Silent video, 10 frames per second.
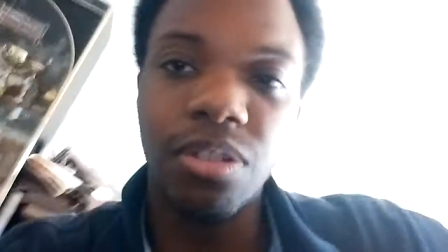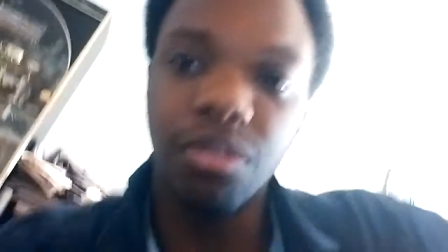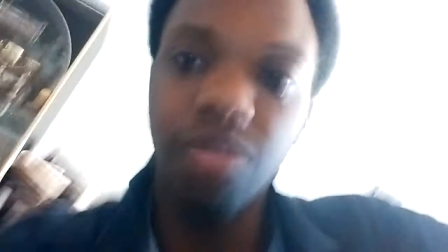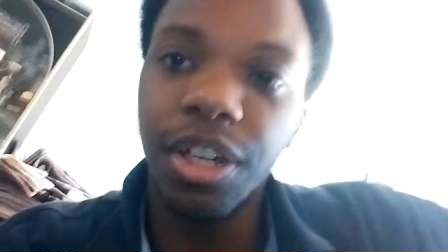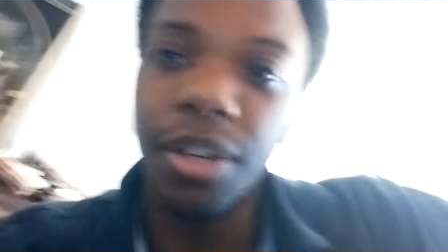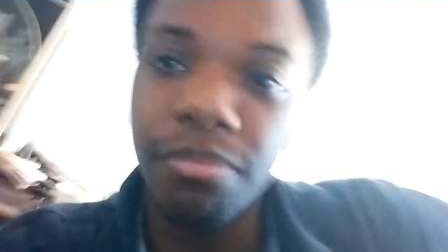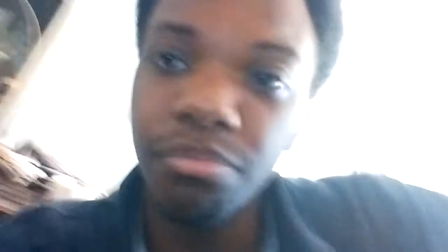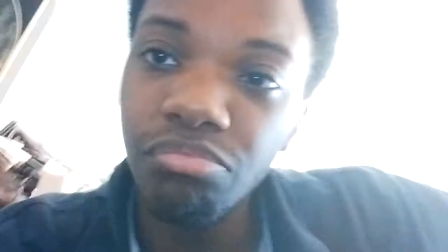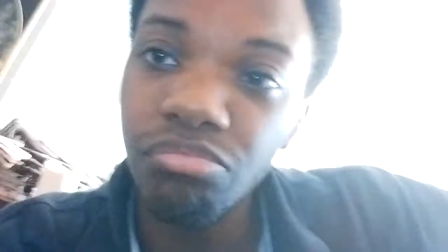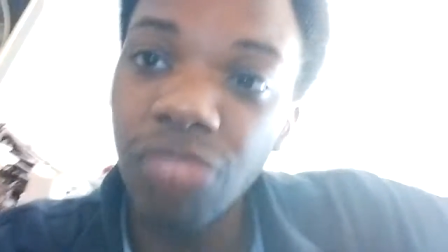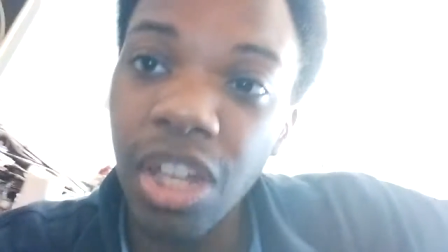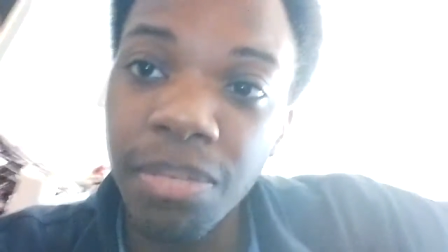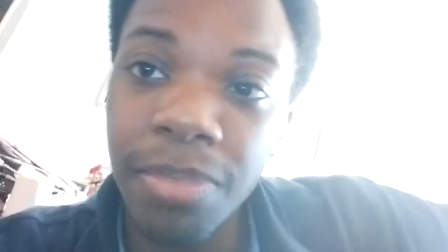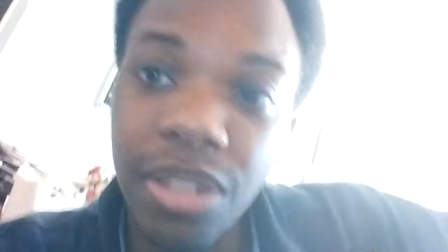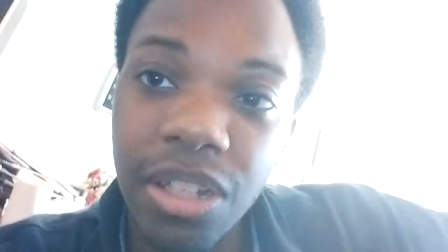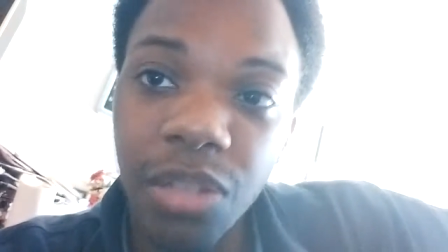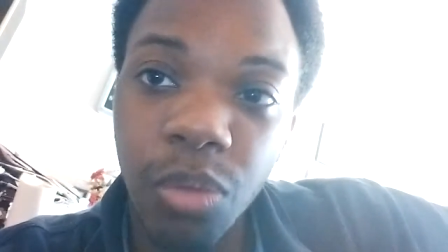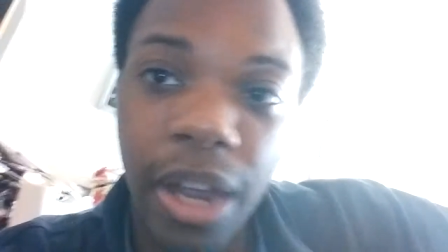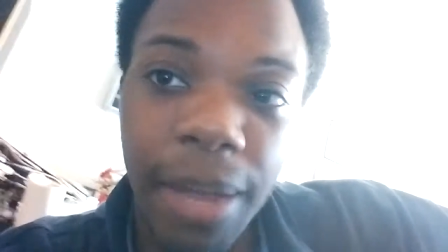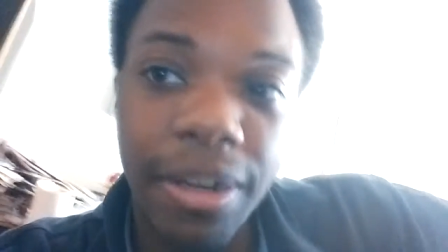So yeah, that's basically
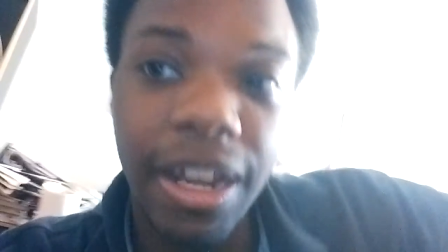what have been